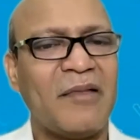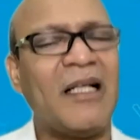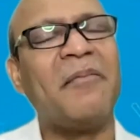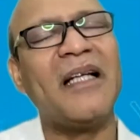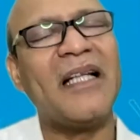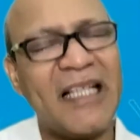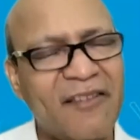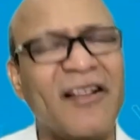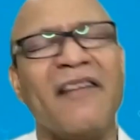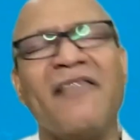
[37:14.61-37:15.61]
Look,
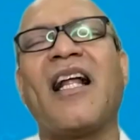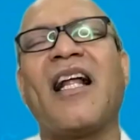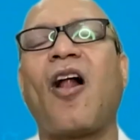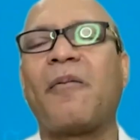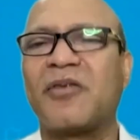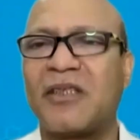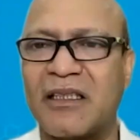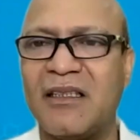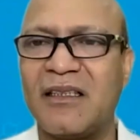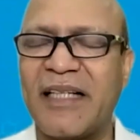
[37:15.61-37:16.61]
even if there are
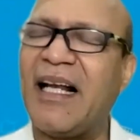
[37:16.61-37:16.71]
obstacles,